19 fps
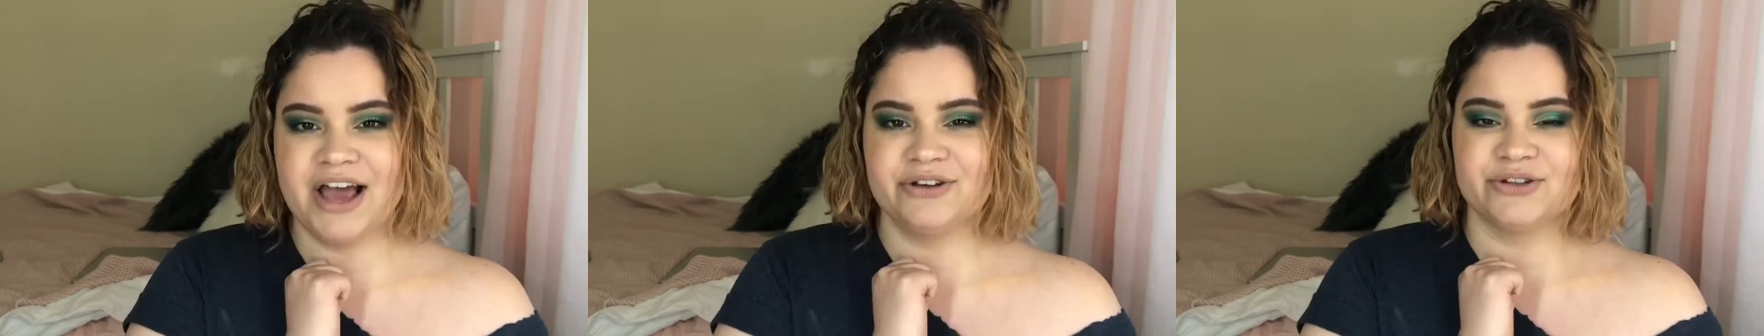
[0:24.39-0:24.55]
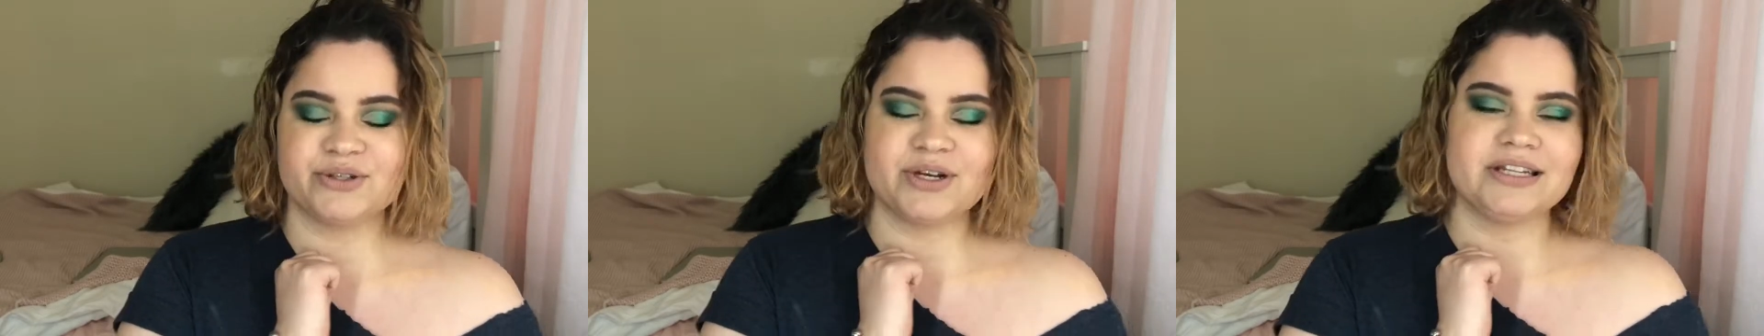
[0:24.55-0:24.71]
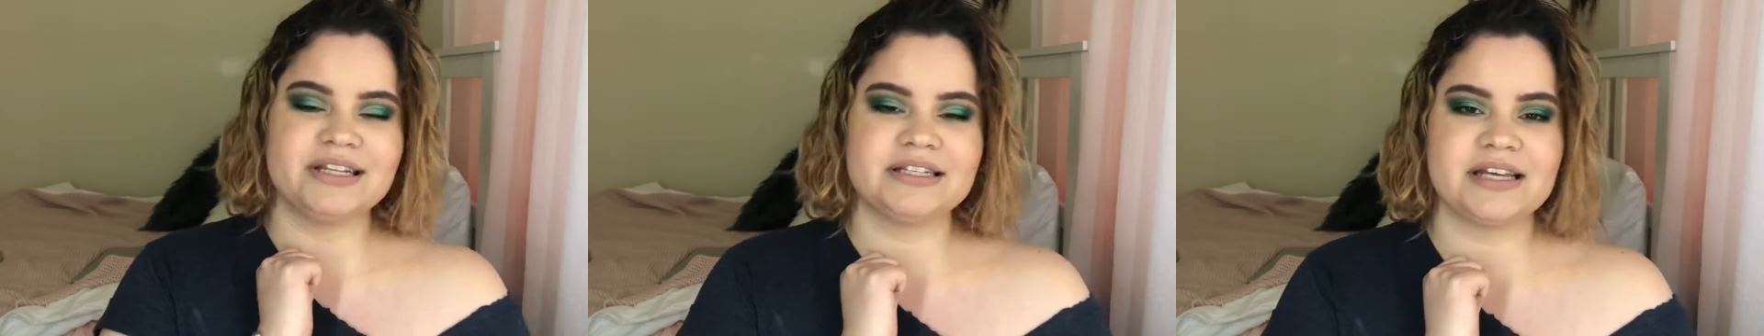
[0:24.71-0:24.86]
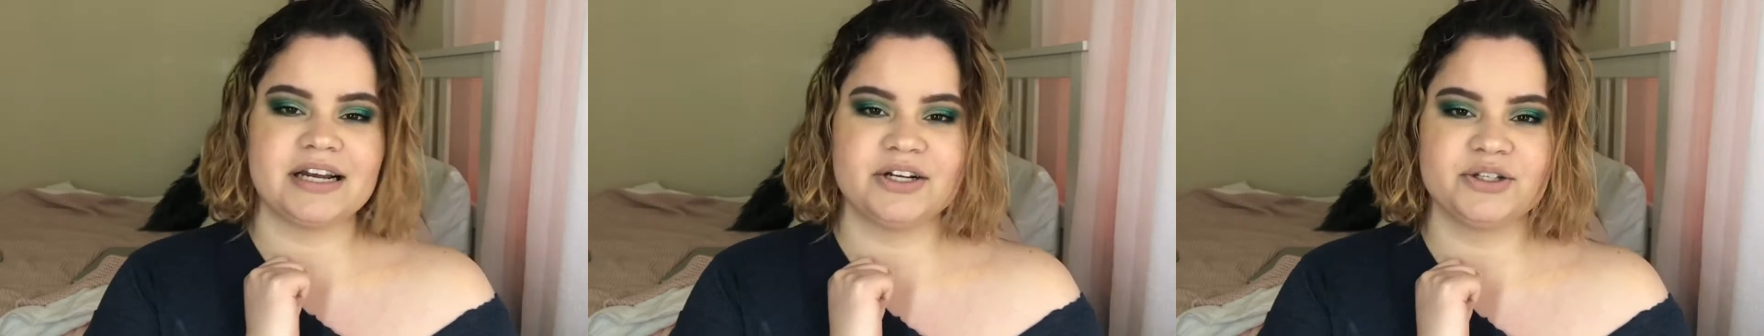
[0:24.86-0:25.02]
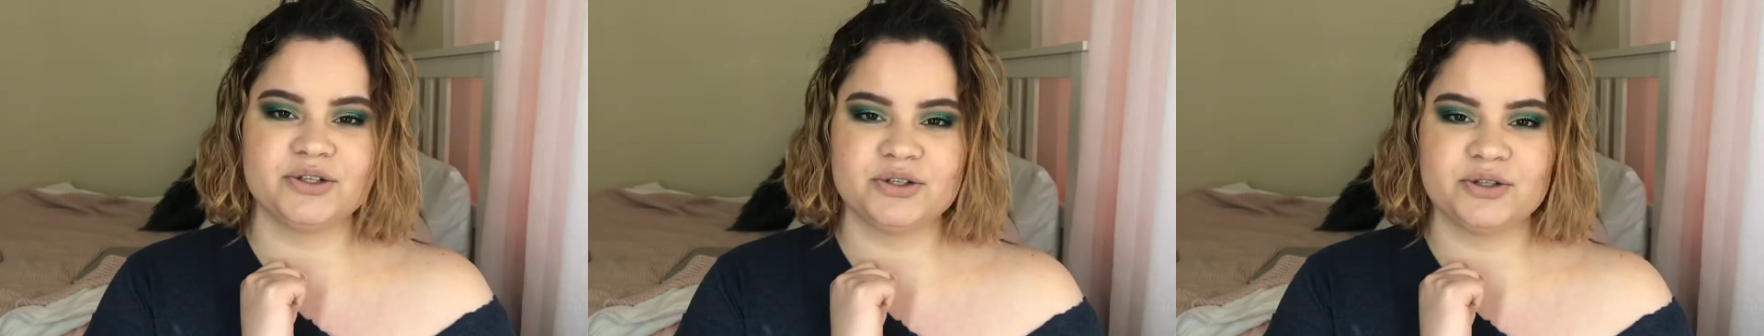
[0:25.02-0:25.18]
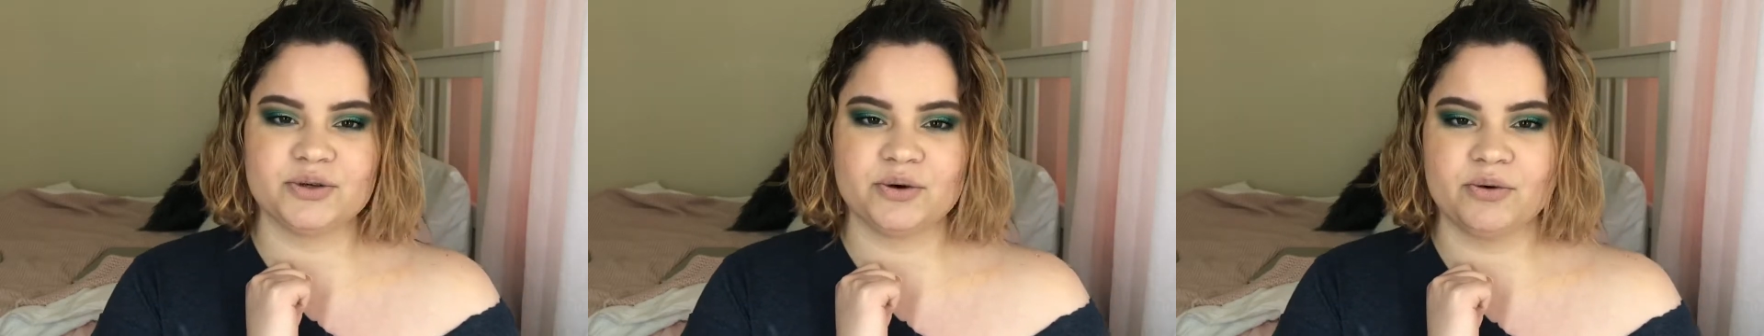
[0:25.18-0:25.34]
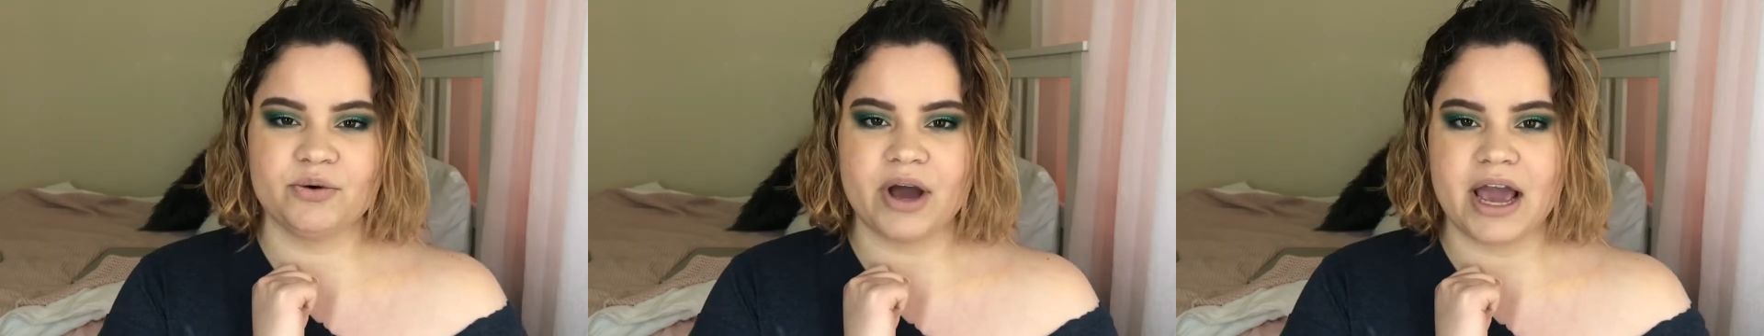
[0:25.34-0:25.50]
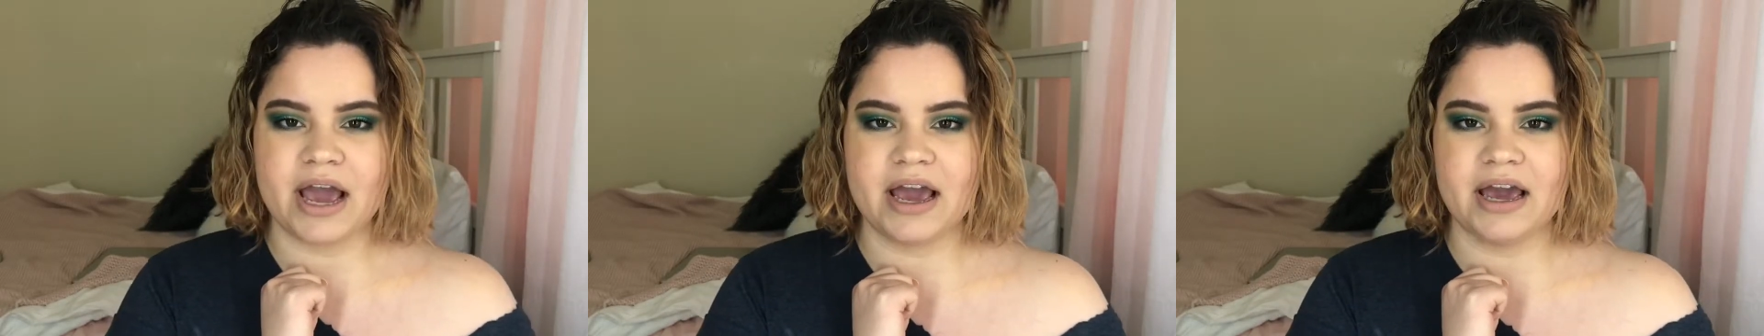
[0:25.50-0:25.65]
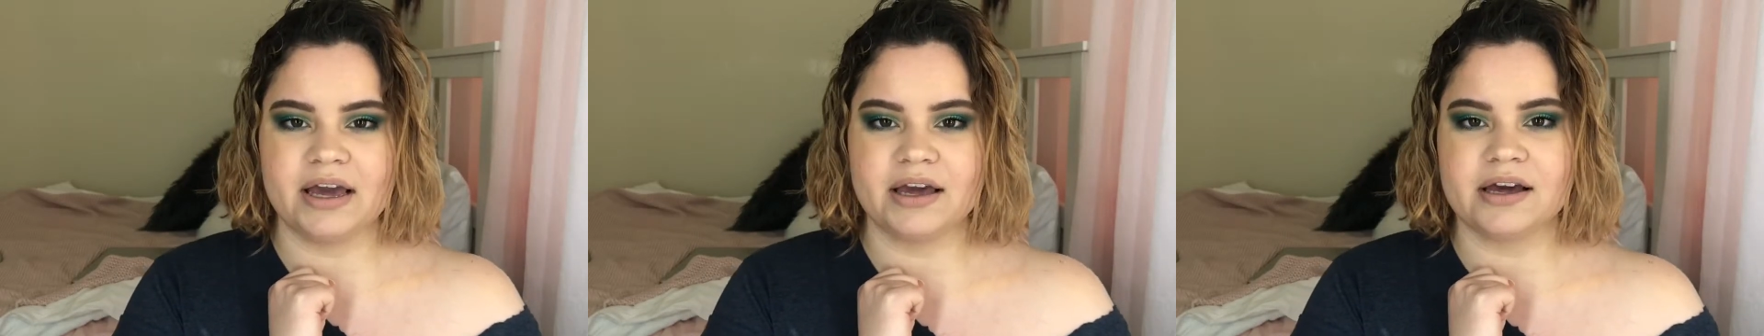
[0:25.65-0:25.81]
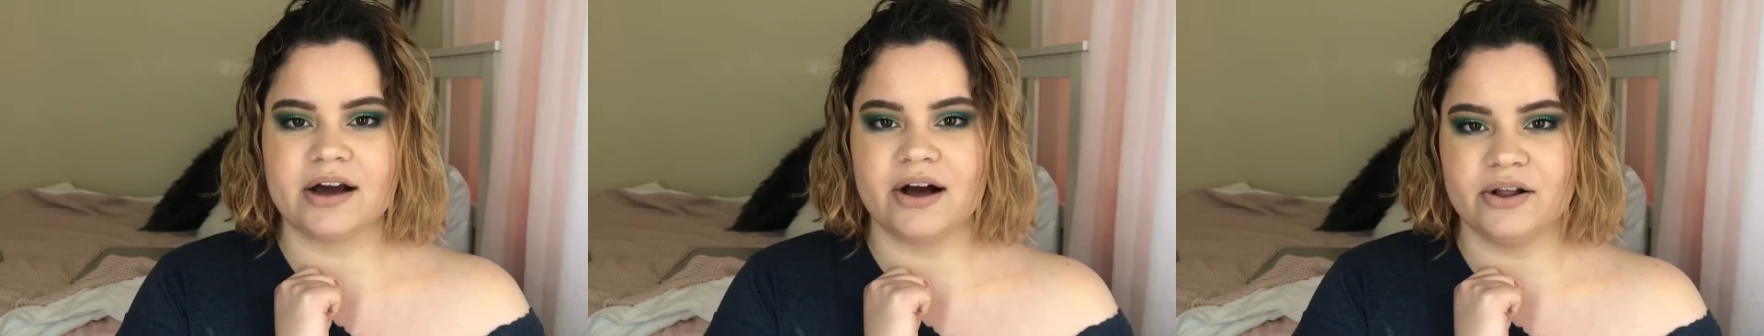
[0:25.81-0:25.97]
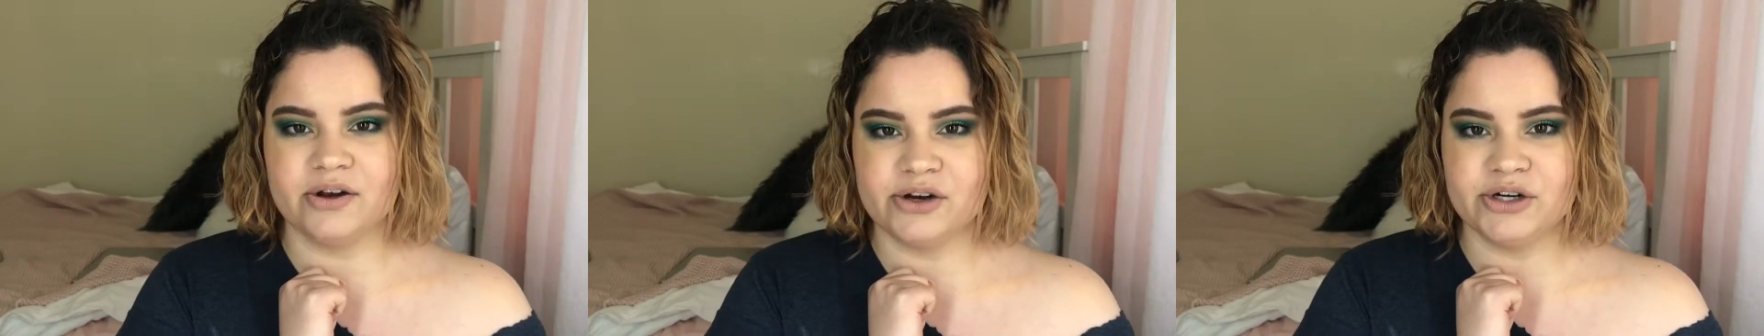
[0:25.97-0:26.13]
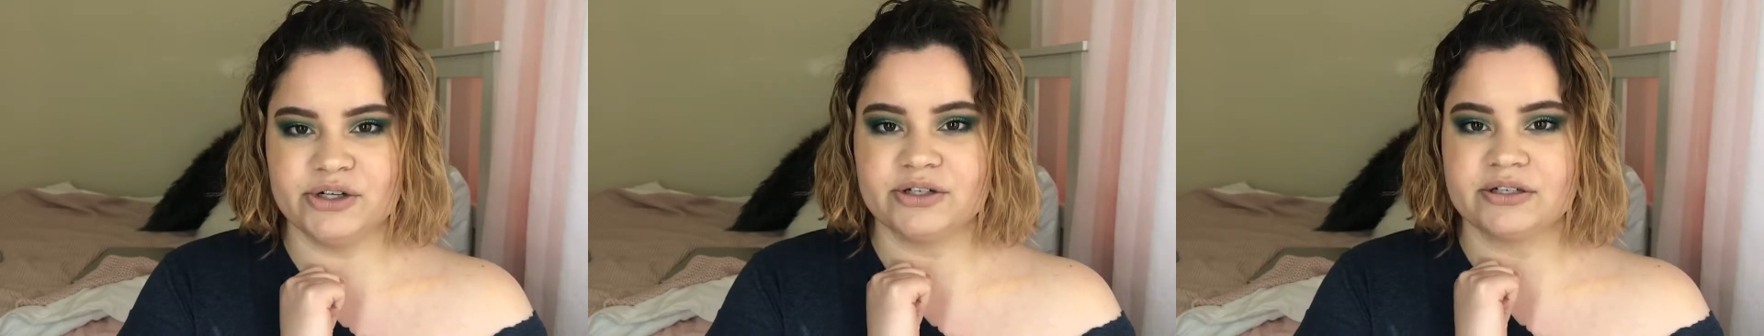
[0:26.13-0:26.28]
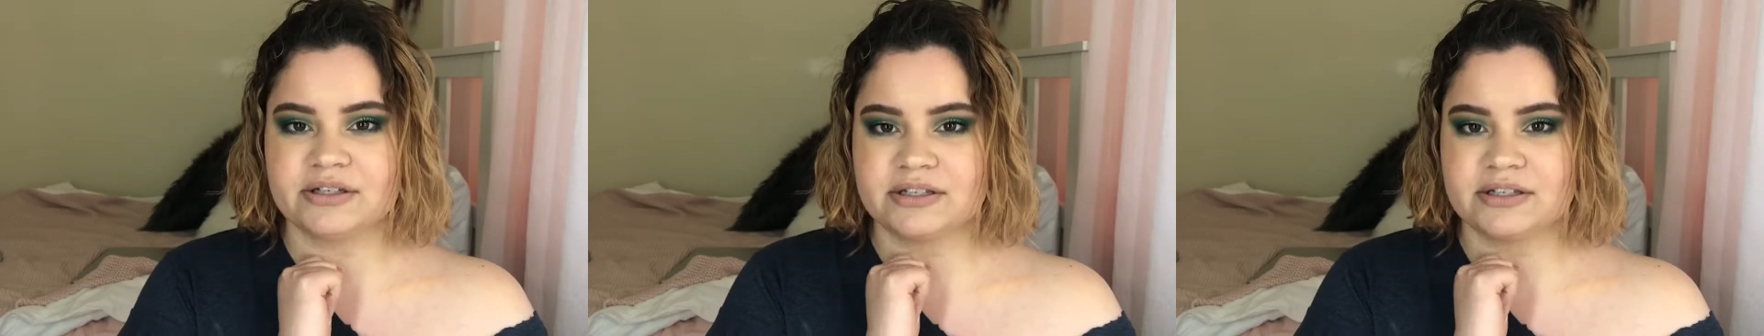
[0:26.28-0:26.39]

So I decided to do a color